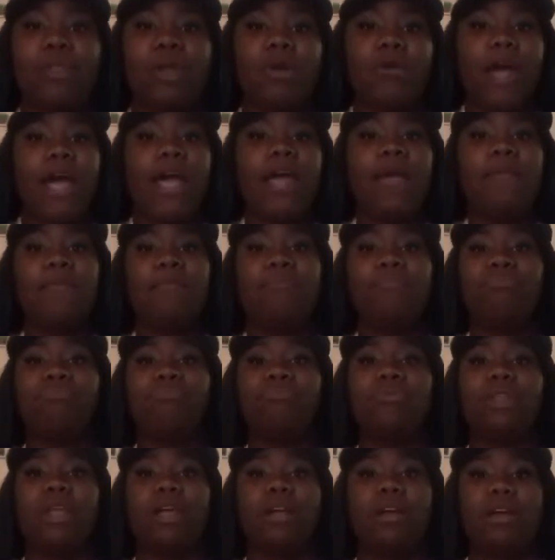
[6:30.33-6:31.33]
right?
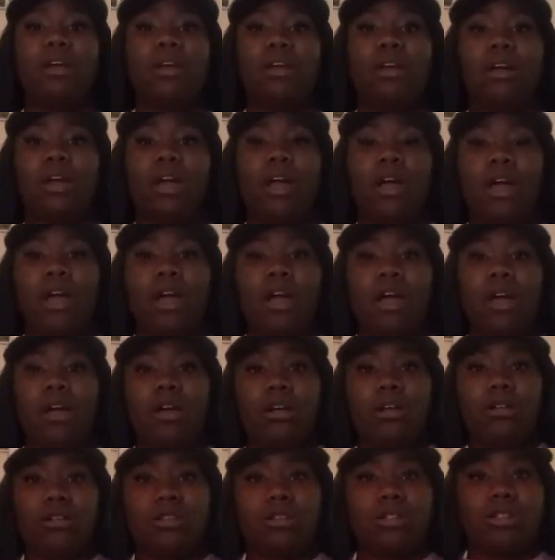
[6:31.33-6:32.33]

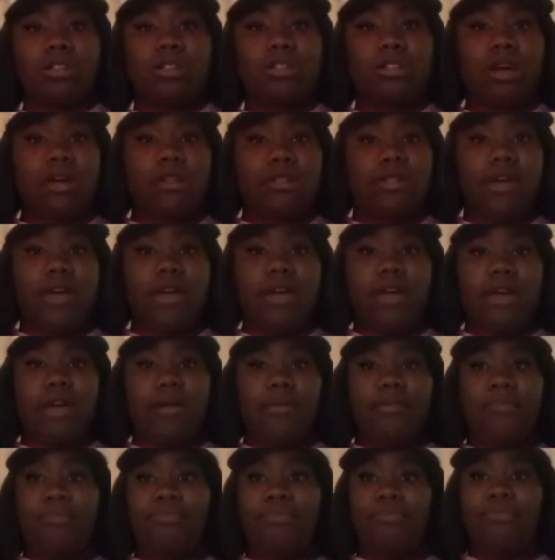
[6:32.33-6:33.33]
So
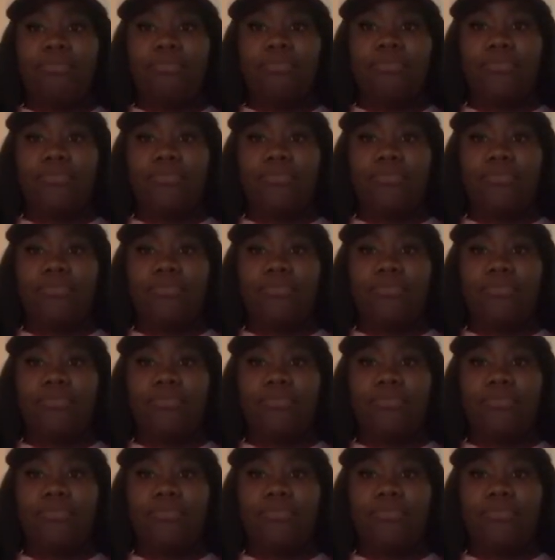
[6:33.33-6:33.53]
then,